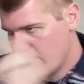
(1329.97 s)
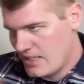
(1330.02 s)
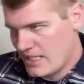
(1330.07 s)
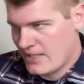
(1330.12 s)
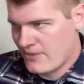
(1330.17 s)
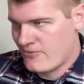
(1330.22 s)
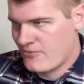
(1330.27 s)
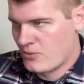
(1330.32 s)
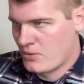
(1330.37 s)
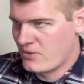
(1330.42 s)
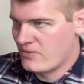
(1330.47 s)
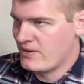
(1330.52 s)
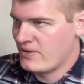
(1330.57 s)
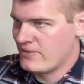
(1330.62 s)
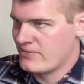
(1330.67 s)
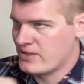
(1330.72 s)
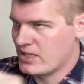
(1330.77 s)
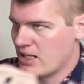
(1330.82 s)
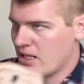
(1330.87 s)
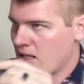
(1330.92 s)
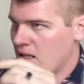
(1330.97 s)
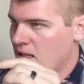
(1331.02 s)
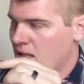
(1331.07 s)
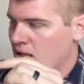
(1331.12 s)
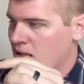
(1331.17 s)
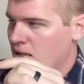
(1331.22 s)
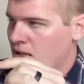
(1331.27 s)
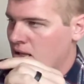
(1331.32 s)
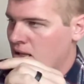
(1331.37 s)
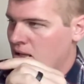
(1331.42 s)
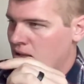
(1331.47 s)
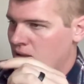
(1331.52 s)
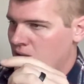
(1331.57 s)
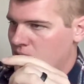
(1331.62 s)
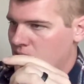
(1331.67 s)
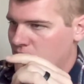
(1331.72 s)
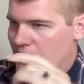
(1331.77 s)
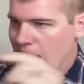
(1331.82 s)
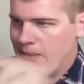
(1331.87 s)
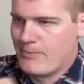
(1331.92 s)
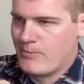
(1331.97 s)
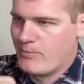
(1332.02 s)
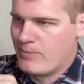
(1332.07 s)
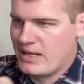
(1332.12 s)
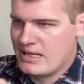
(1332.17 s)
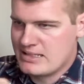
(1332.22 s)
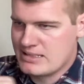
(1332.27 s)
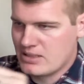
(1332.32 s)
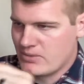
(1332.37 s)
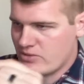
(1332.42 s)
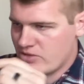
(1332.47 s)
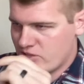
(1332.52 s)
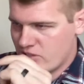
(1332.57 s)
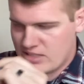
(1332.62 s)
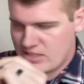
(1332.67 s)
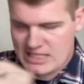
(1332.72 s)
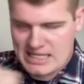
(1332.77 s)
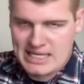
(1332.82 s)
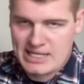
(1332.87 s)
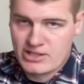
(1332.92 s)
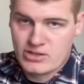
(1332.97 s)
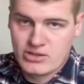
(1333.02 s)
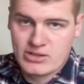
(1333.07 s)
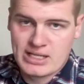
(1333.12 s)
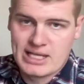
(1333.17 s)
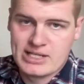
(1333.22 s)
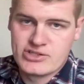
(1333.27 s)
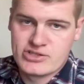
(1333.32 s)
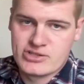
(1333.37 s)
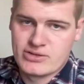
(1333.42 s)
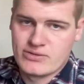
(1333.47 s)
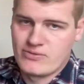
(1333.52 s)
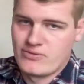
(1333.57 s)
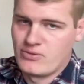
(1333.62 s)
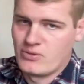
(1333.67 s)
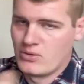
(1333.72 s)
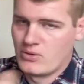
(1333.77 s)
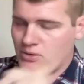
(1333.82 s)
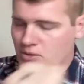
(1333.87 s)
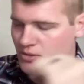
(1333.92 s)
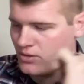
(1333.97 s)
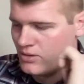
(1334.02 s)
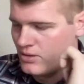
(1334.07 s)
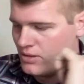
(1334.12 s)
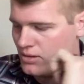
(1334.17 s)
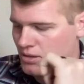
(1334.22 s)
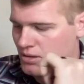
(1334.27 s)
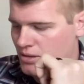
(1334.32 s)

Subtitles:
F450 that basically had a good engine for